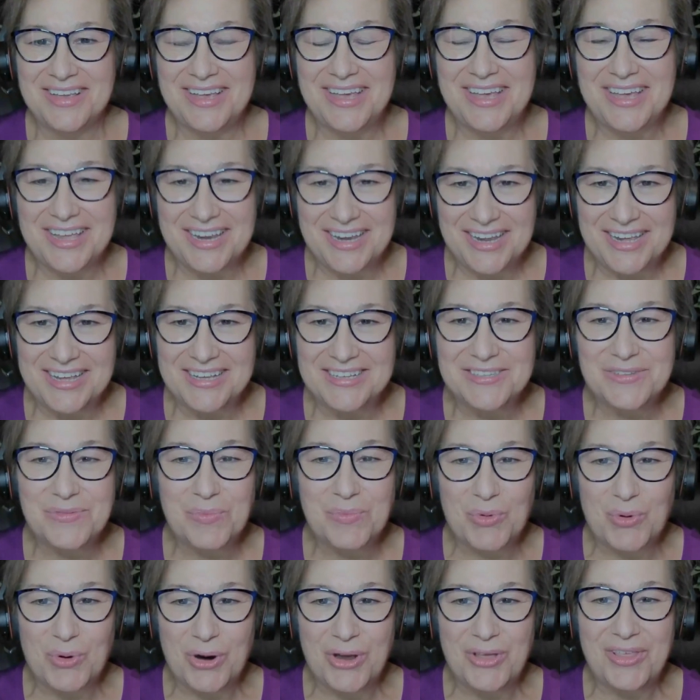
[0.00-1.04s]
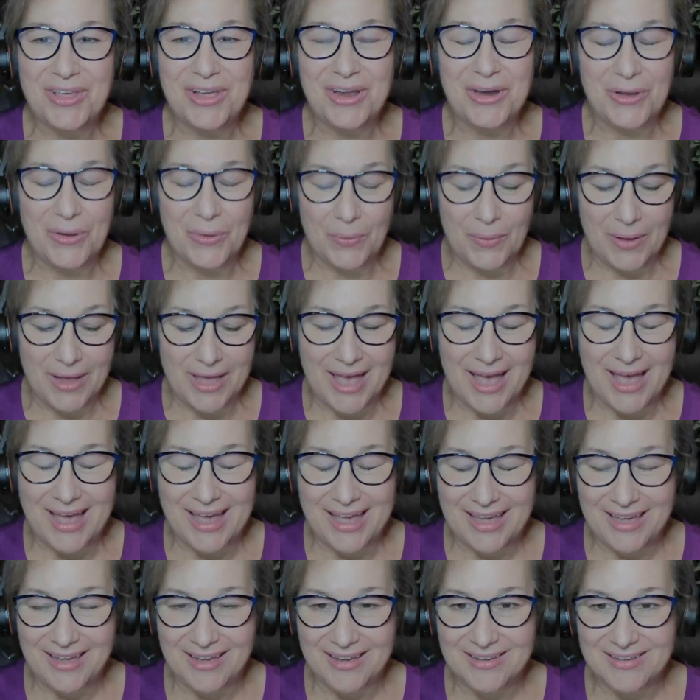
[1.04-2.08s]
it is more than
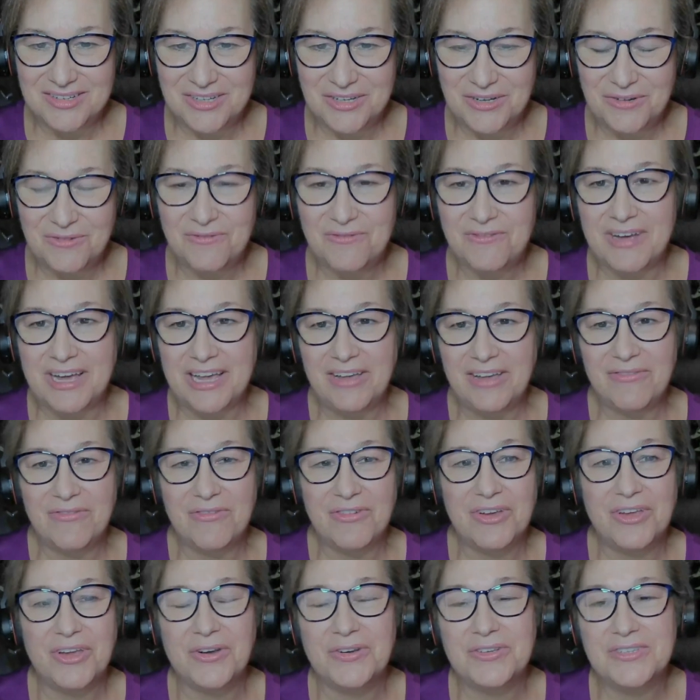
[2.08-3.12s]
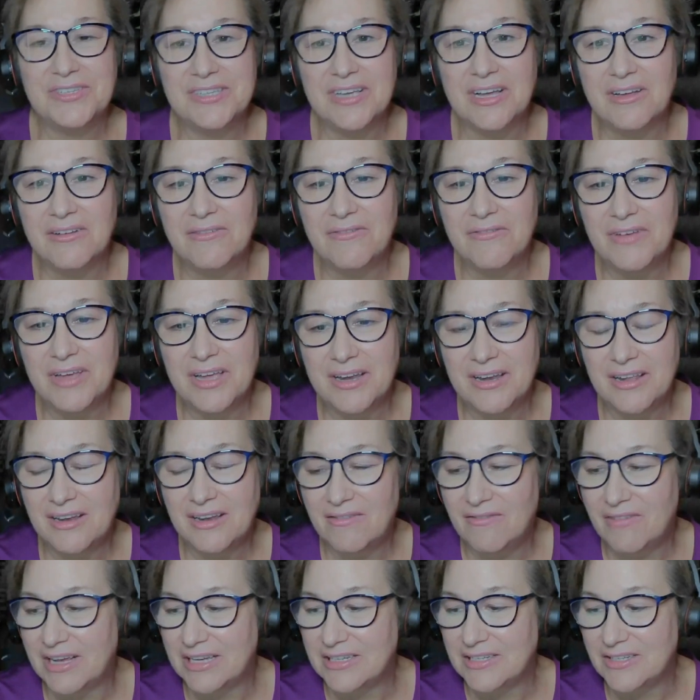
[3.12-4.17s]
okay to fight for yourself and
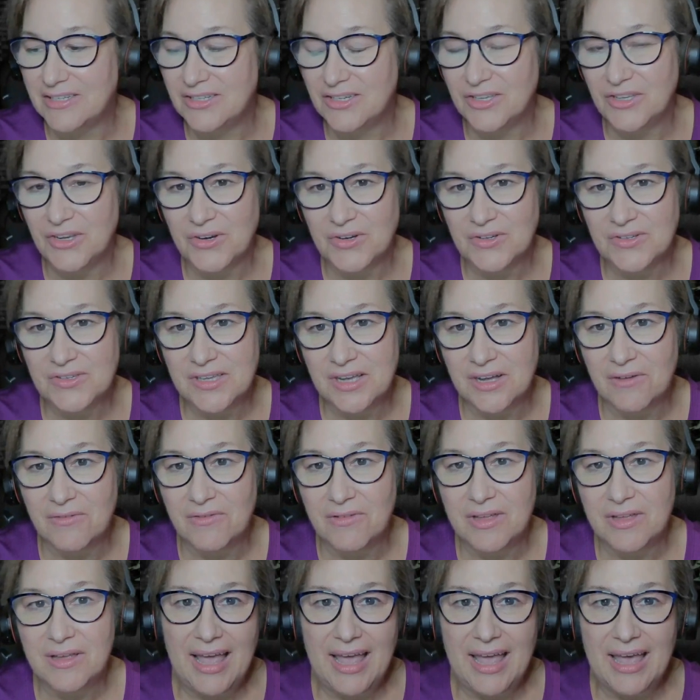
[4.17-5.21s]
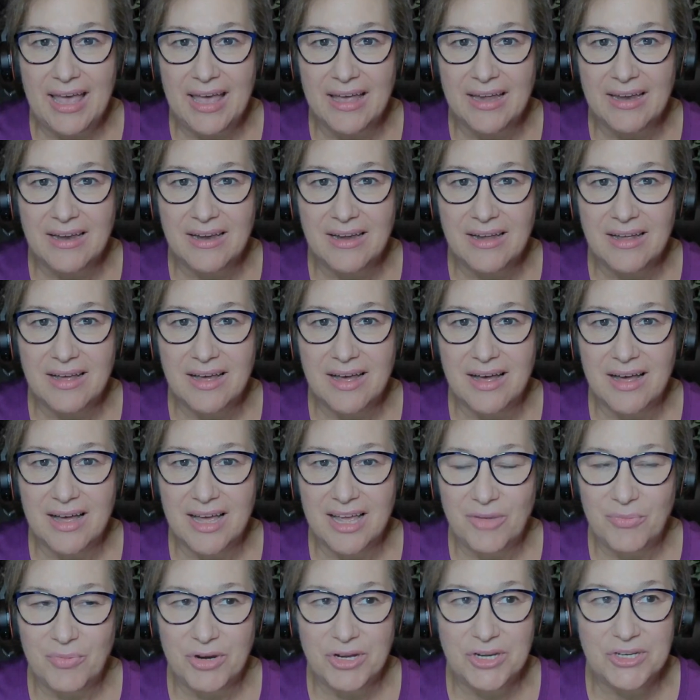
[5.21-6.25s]
invest in yourself. And
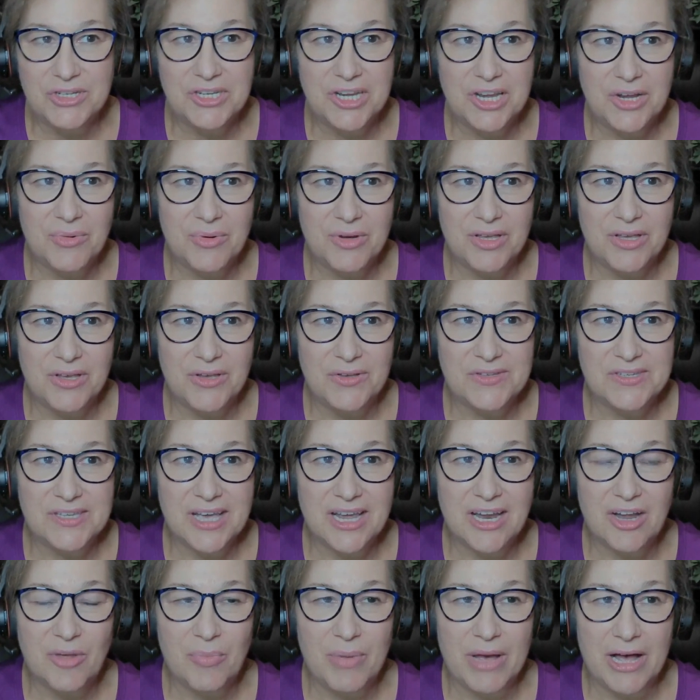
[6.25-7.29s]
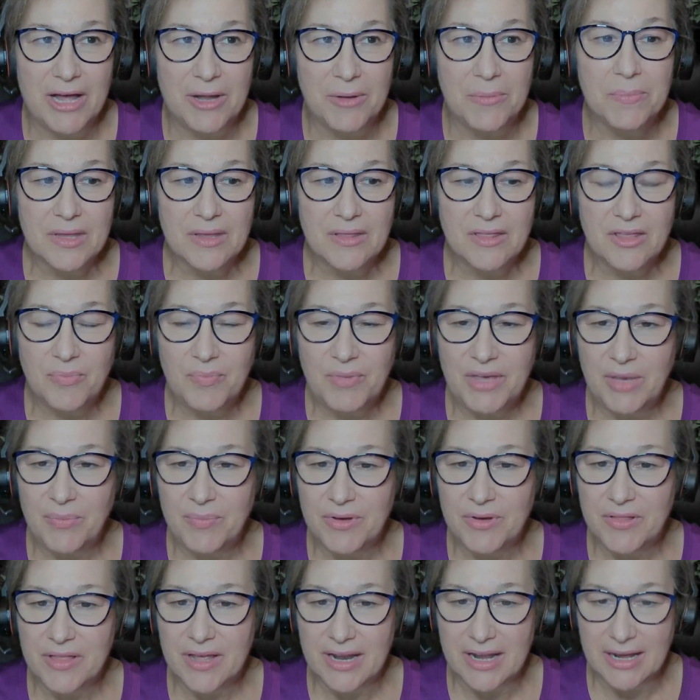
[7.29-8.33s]
I appreciate what you said about the
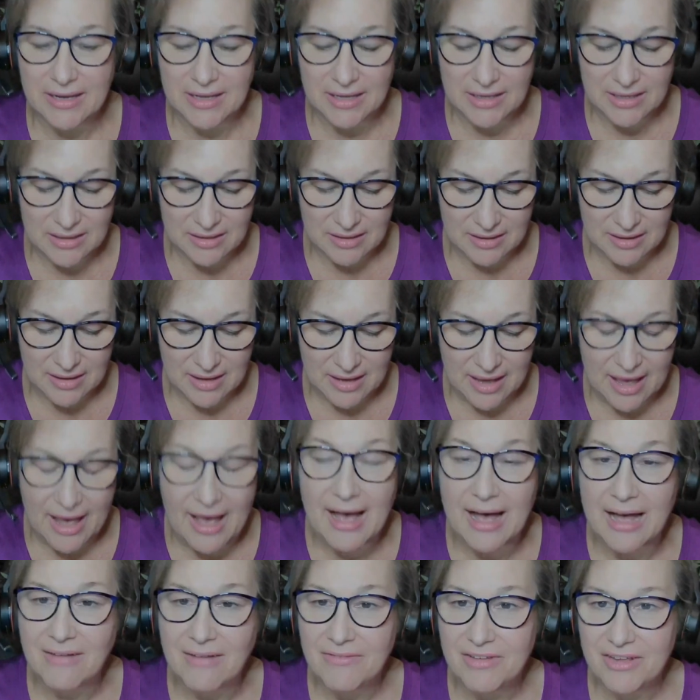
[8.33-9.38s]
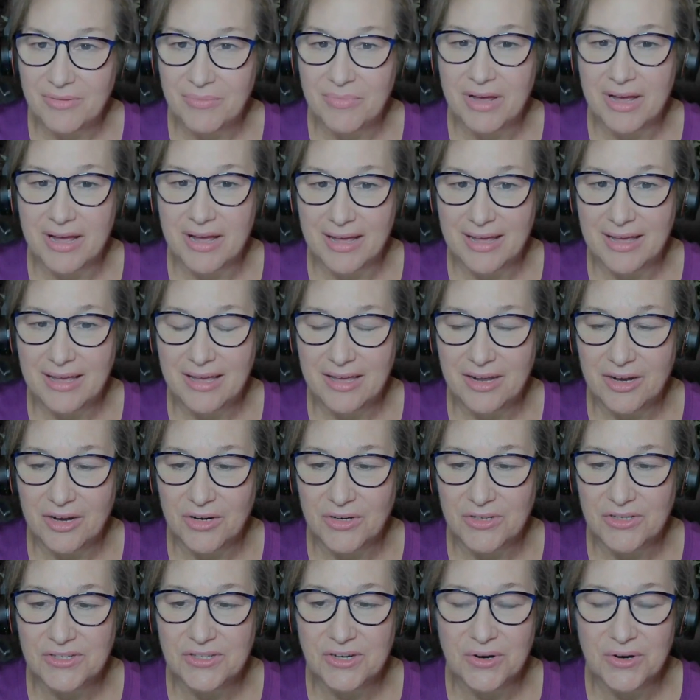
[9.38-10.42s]
people that I have in my
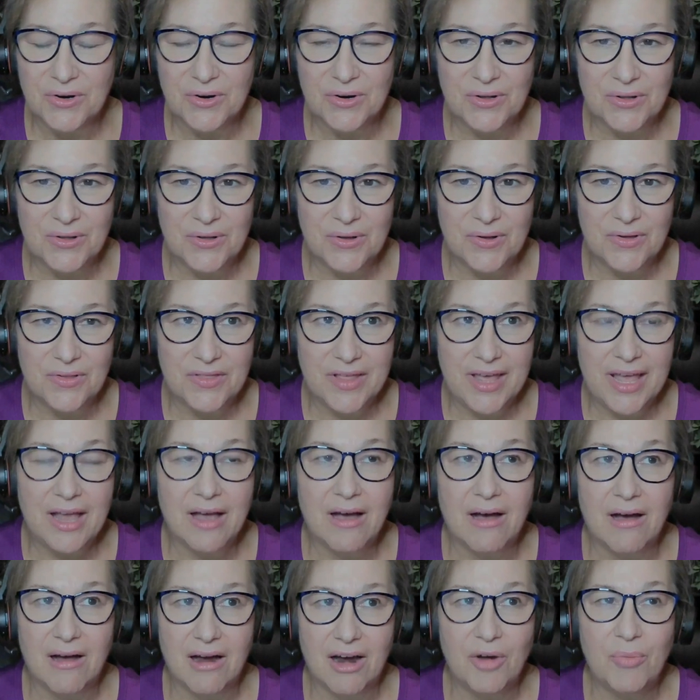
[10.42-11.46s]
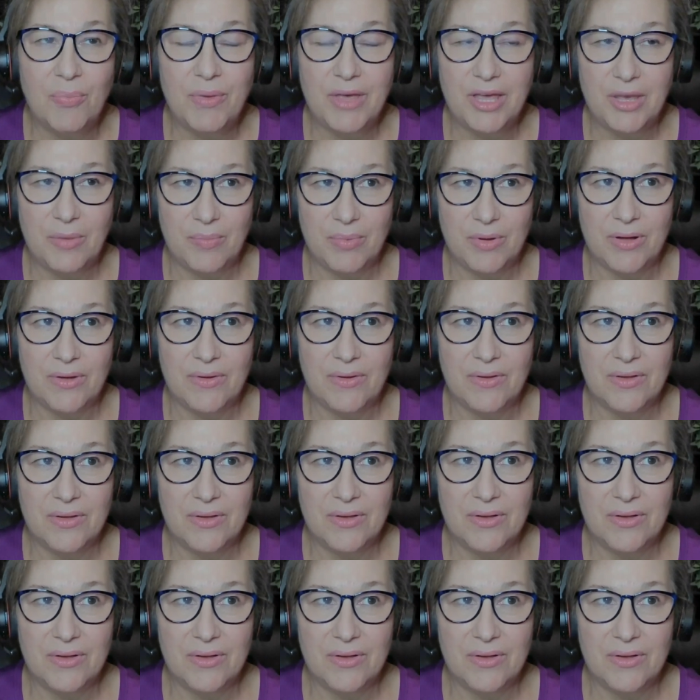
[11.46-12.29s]
inner circle. They are people